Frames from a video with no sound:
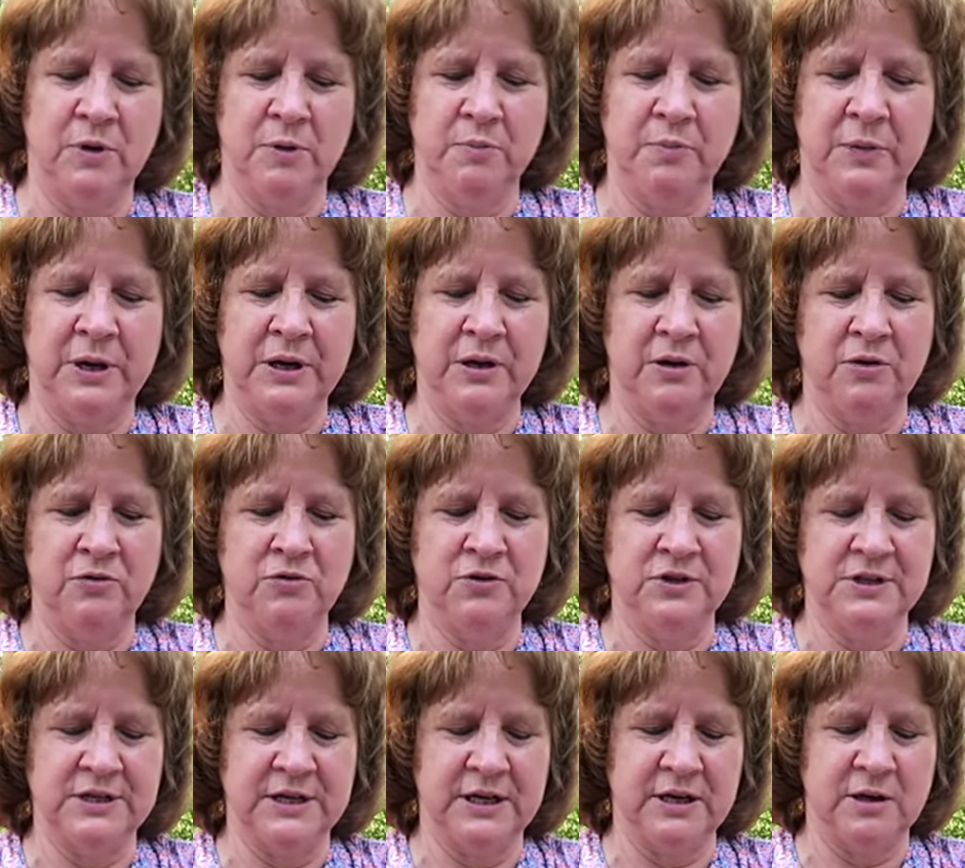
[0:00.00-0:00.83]
rub my
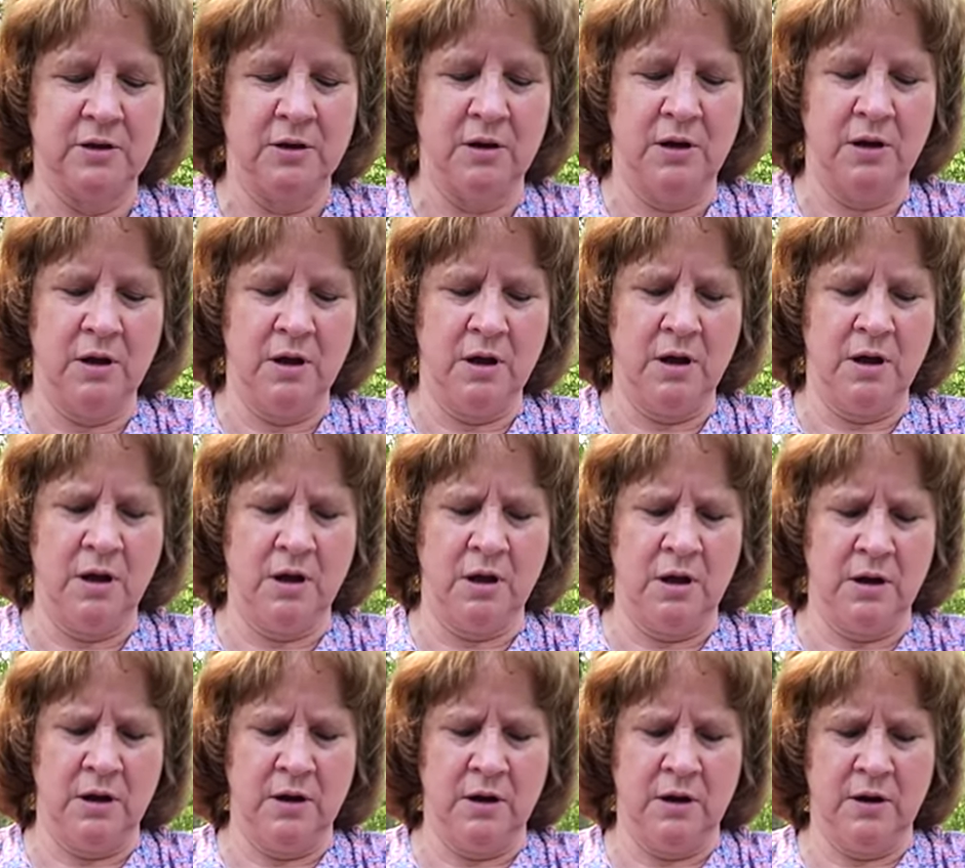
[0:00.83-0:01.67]
glue stick
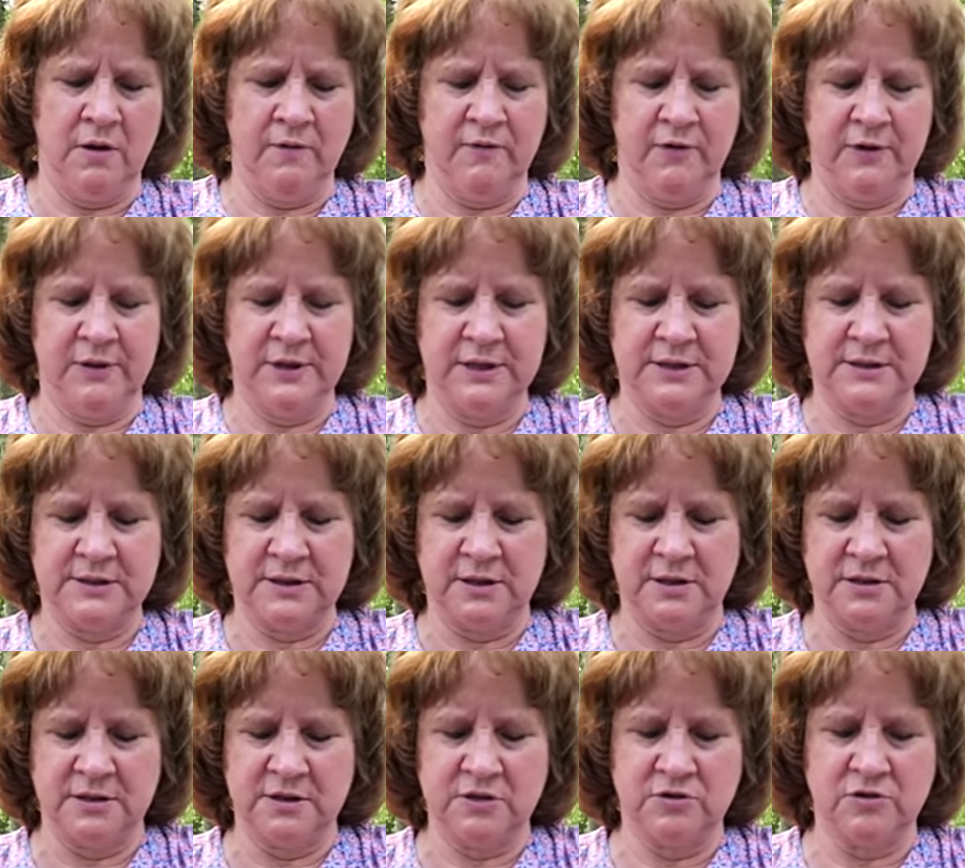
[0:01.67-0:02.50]
all over this
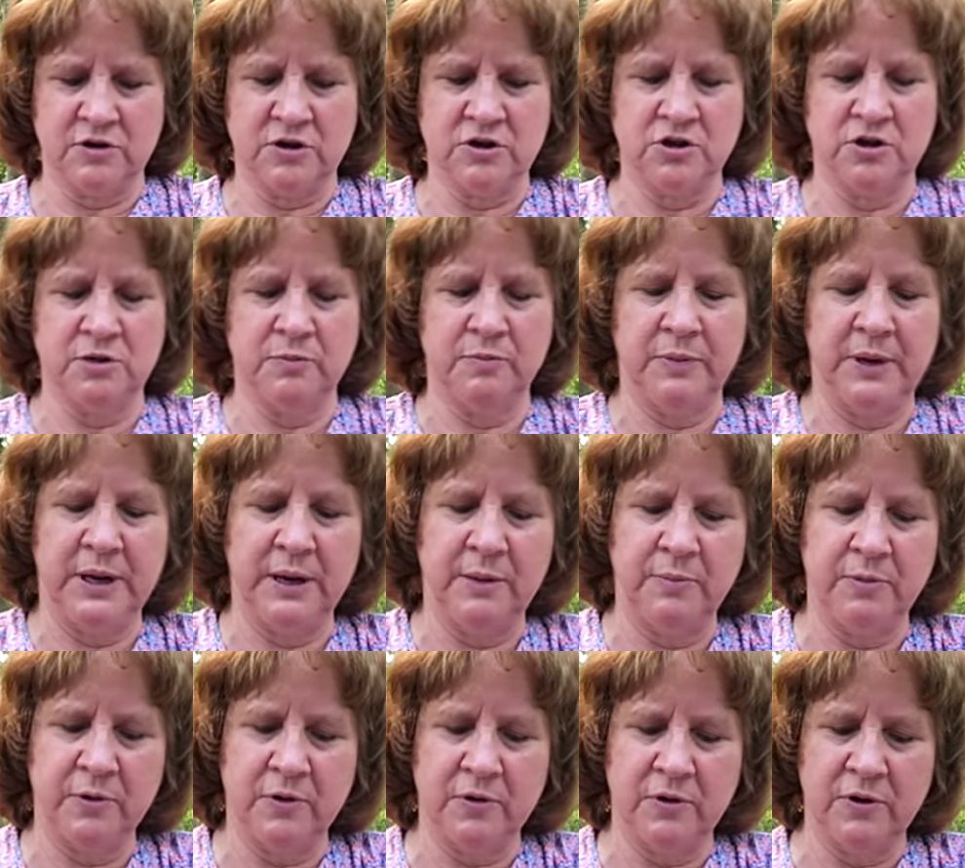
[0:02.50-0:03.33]
construction
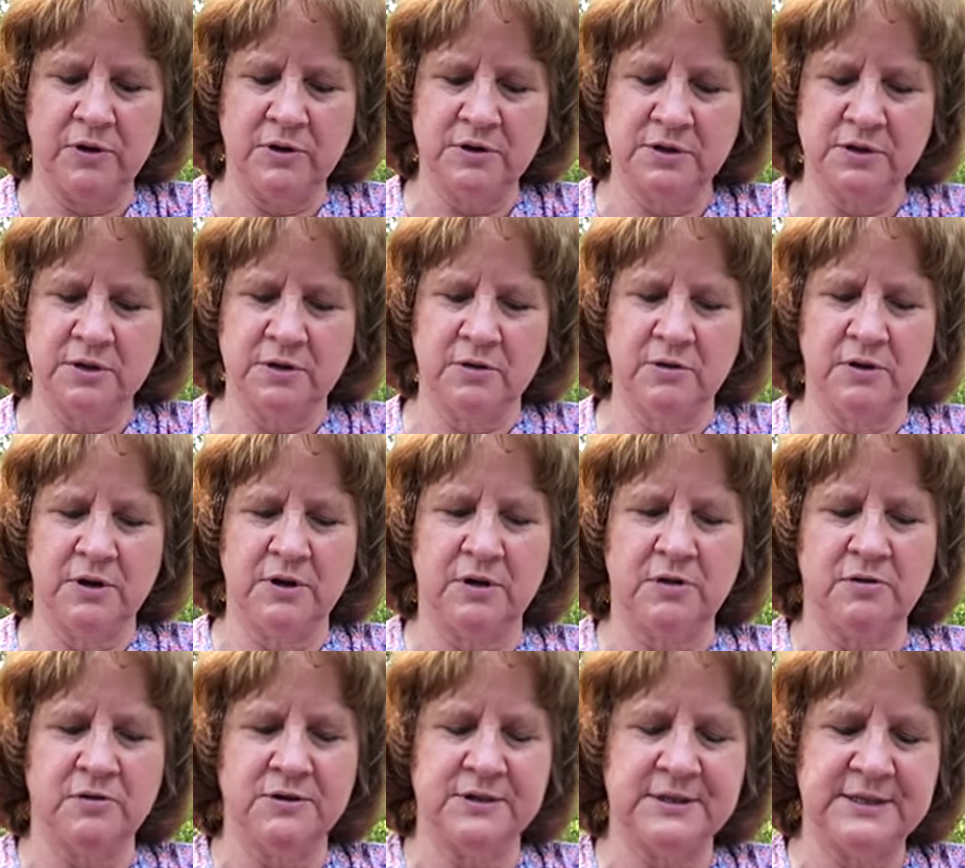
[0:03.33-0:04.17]
paper so that
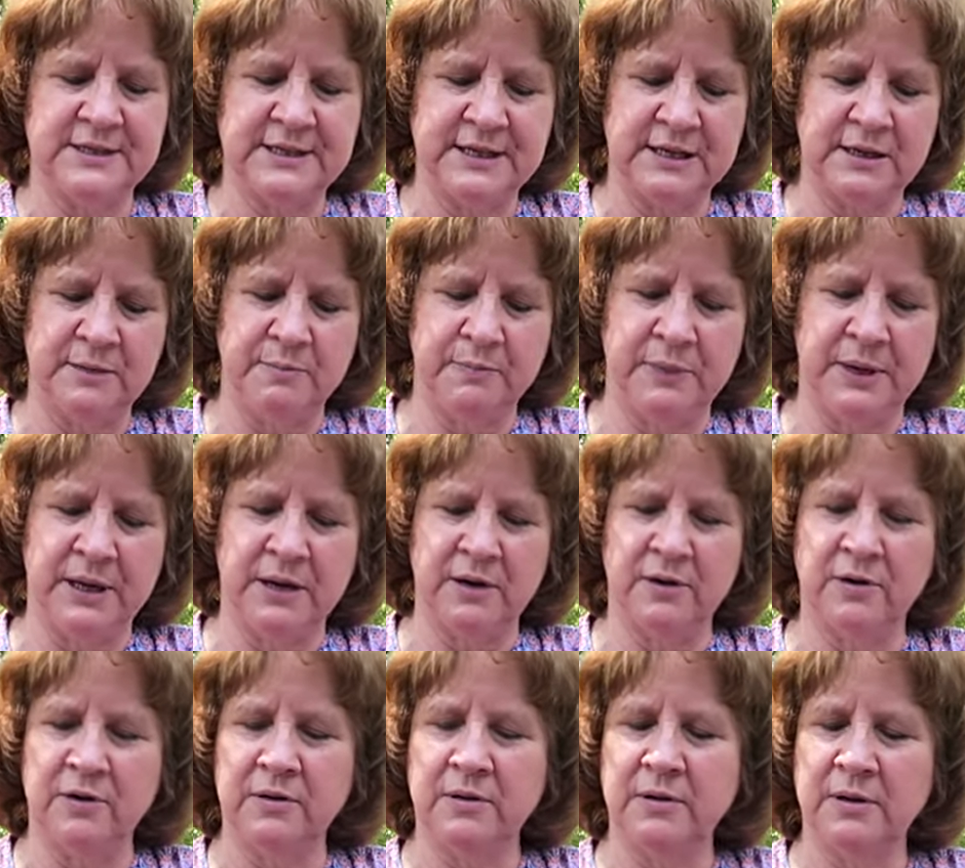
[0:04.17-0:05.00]
it'll stick
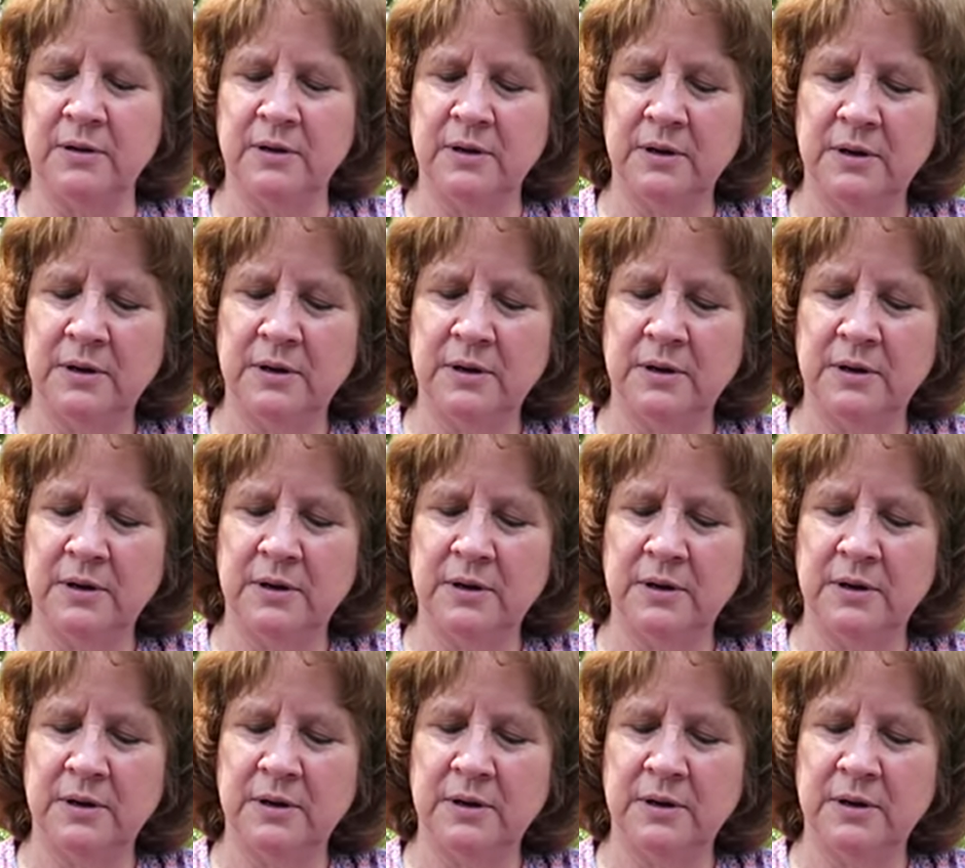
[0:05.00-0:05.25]
better.